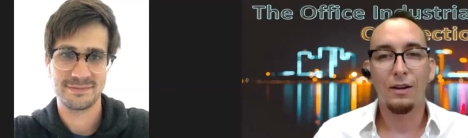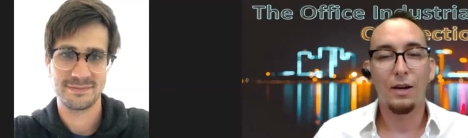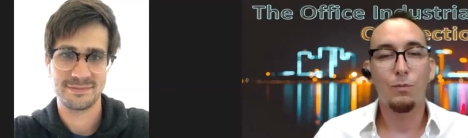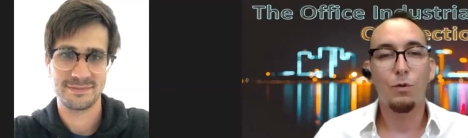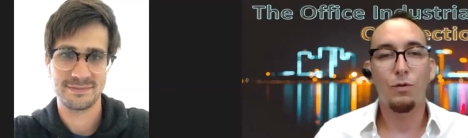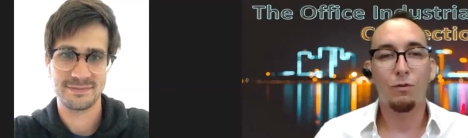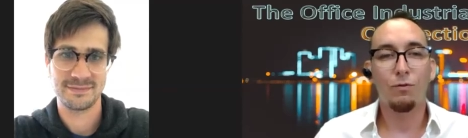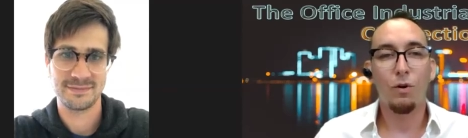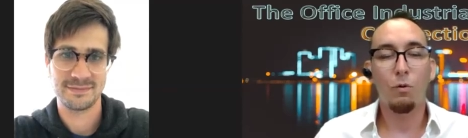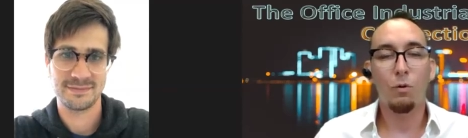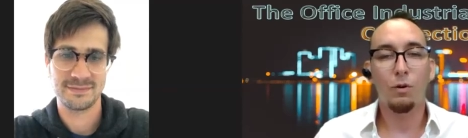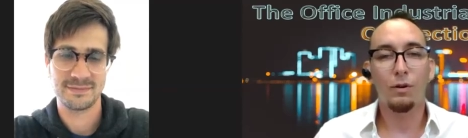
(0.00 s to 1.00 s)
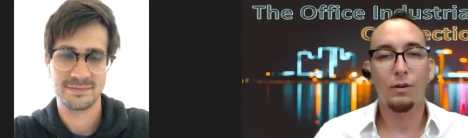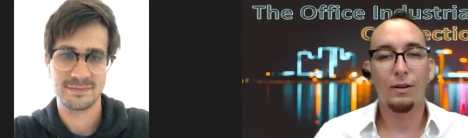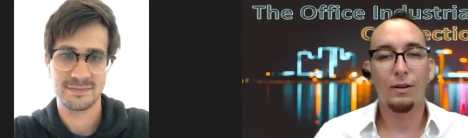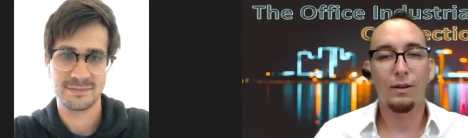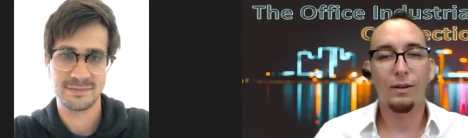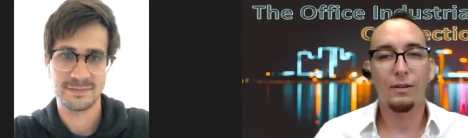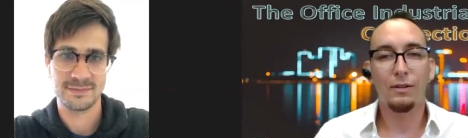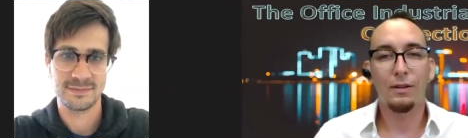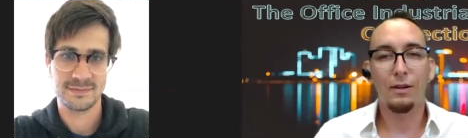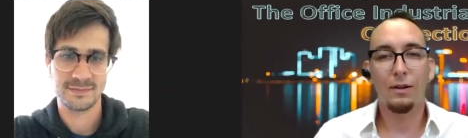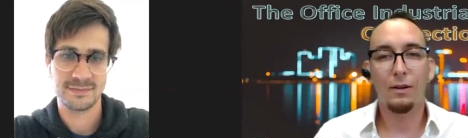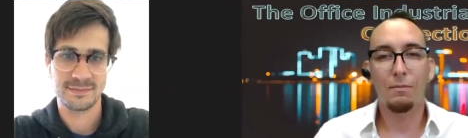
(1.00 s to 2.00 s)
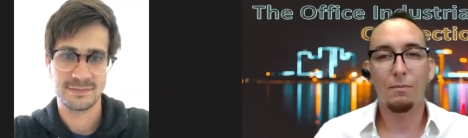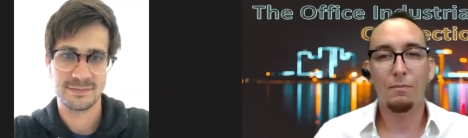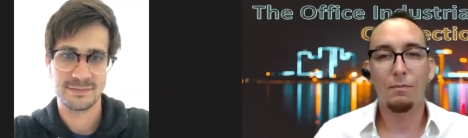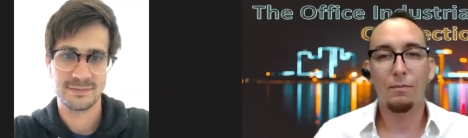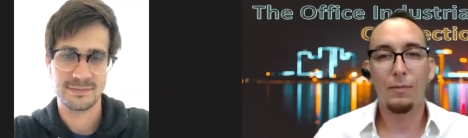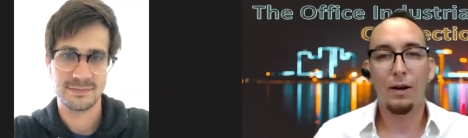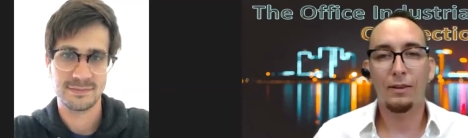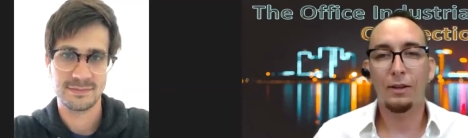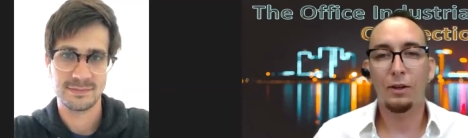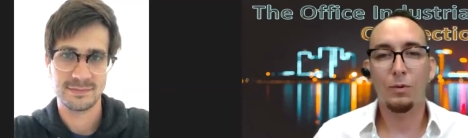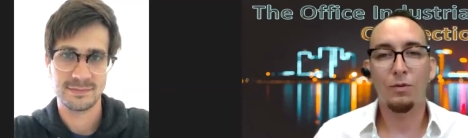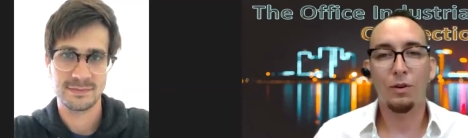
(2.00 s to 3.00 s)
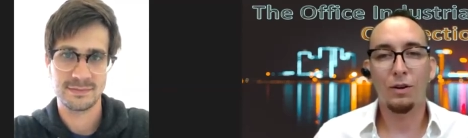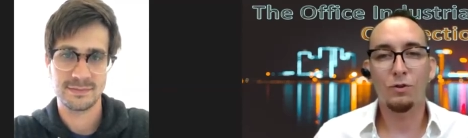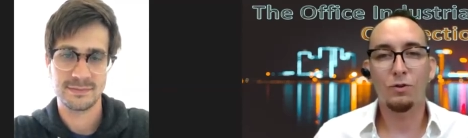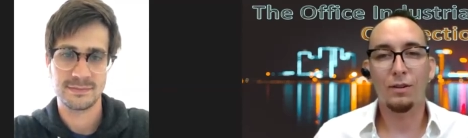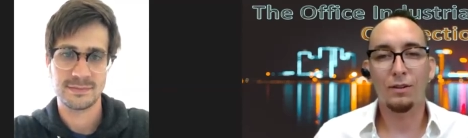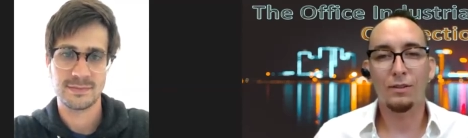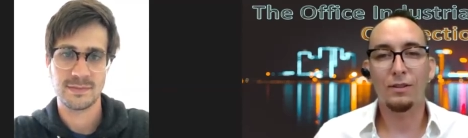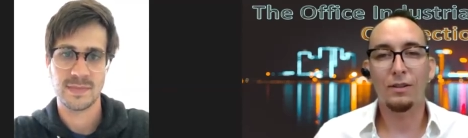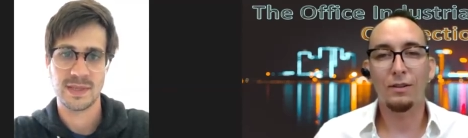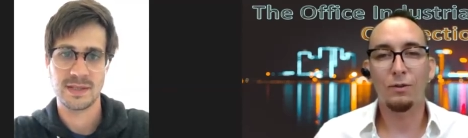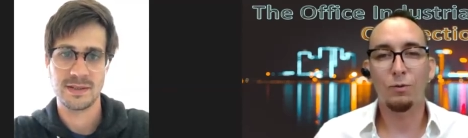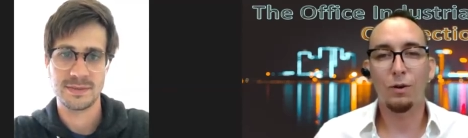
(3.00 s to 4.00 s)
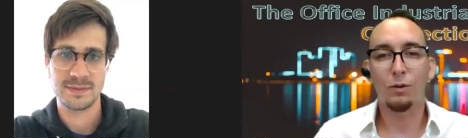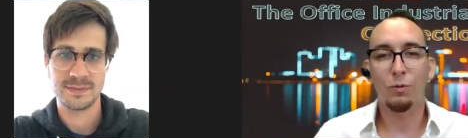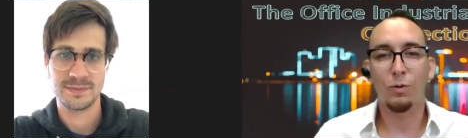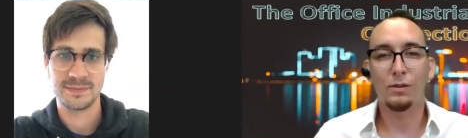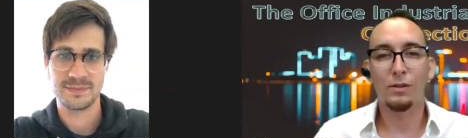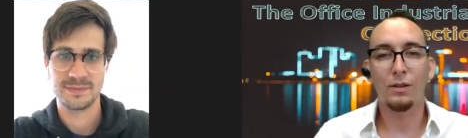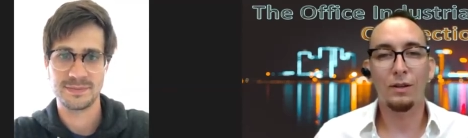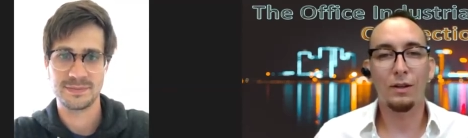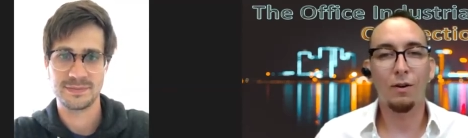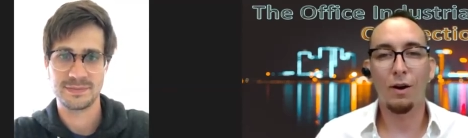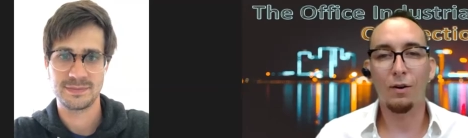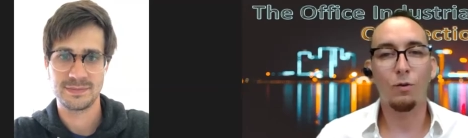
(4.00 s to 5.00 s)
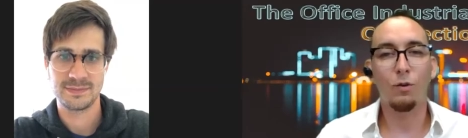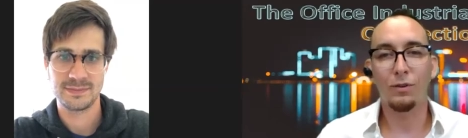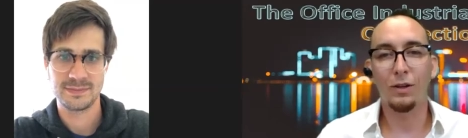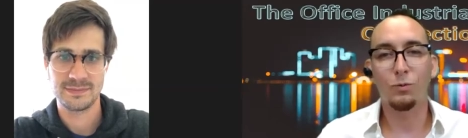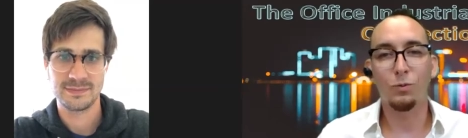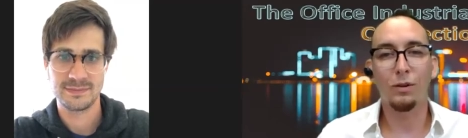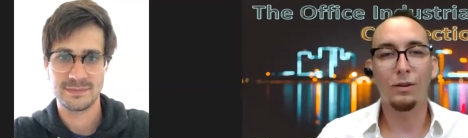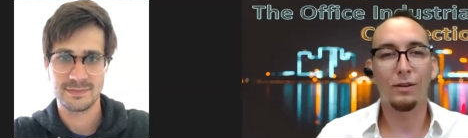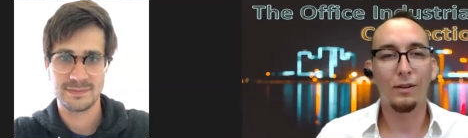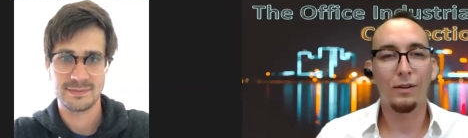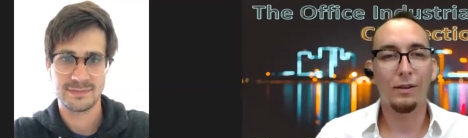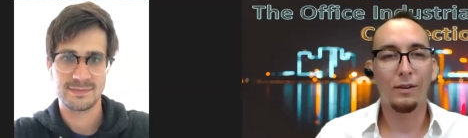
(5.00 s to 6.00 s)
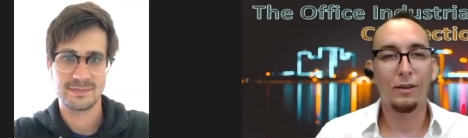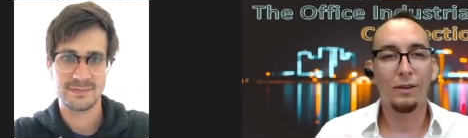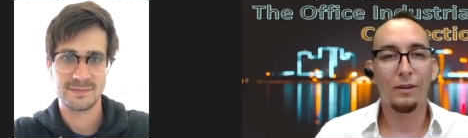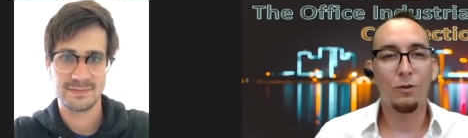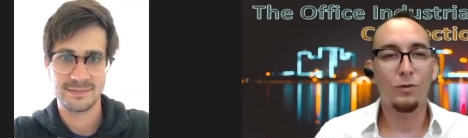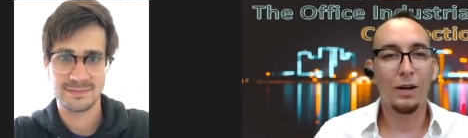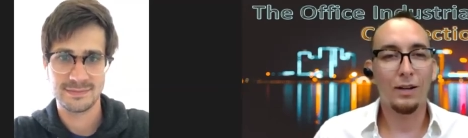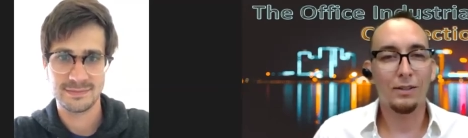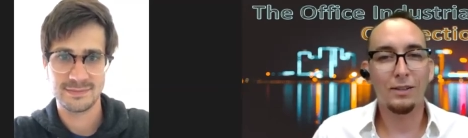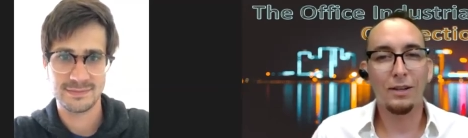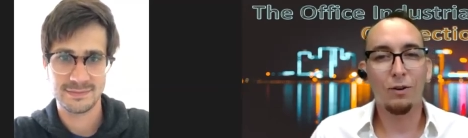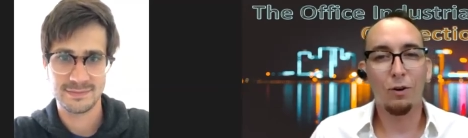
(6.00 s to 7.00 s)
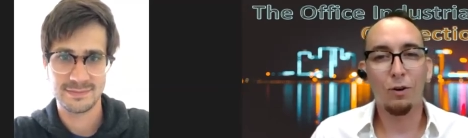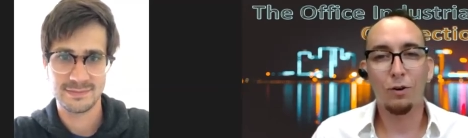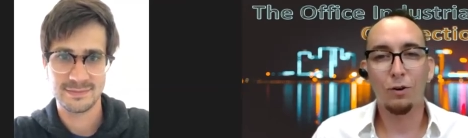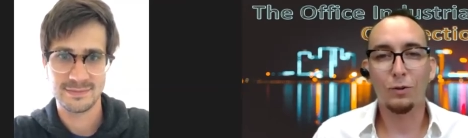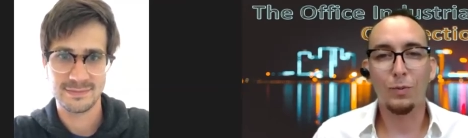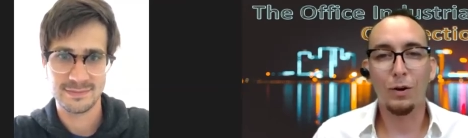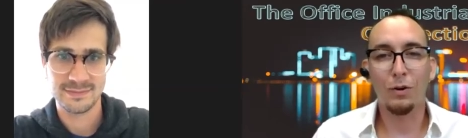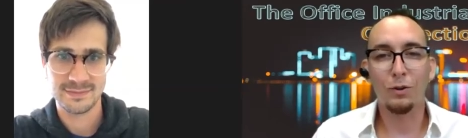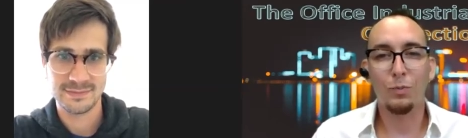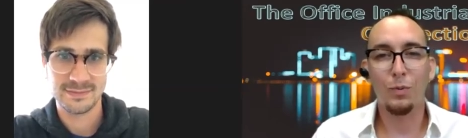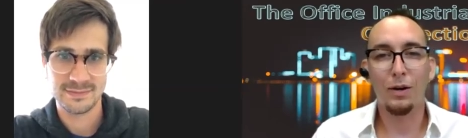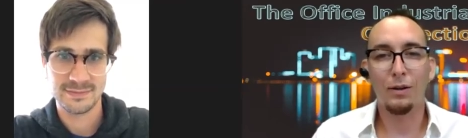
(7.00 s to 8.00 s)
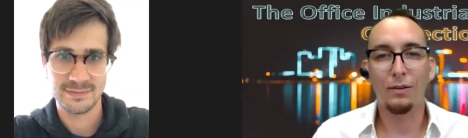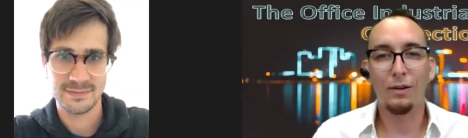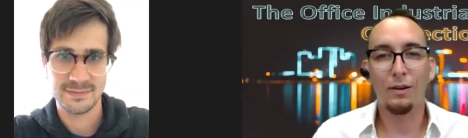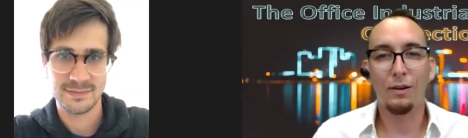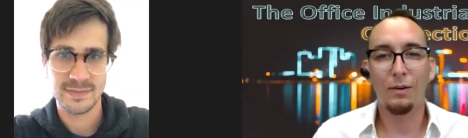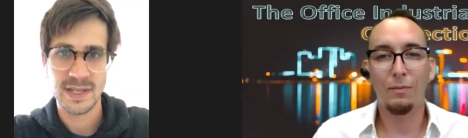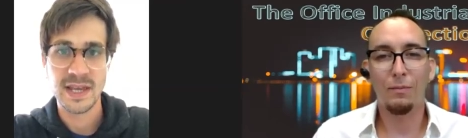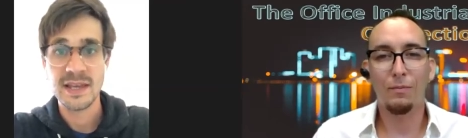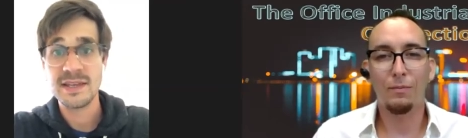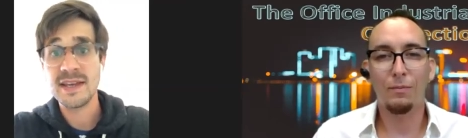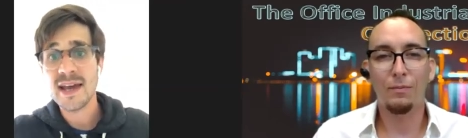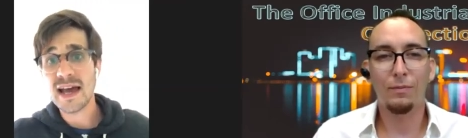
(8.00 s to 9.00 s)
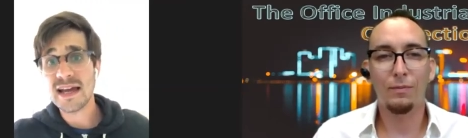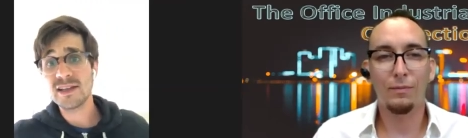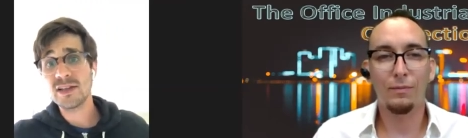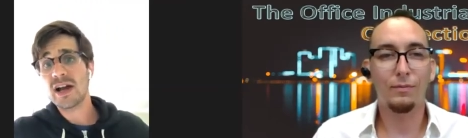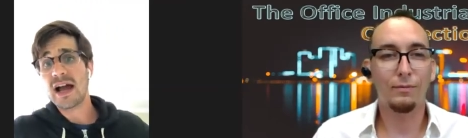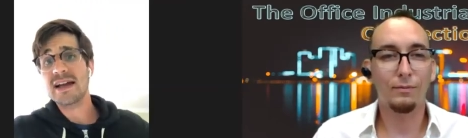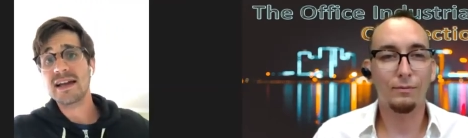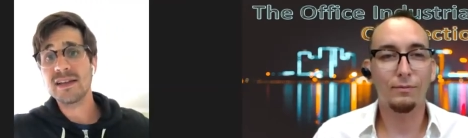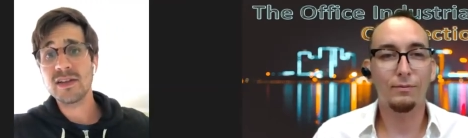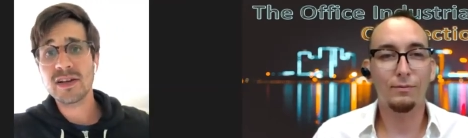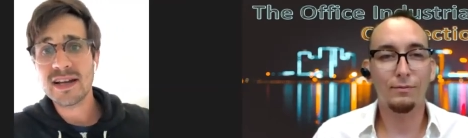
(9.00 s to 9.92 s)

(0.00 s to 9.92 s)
Speaker 1: and moving forward and um, i think it'll be very interesting to see throughout the rest of the year i don't know if that's what you've kind of seen or heard or experienced. But um,
Speaker 2: yeah, I look, I look,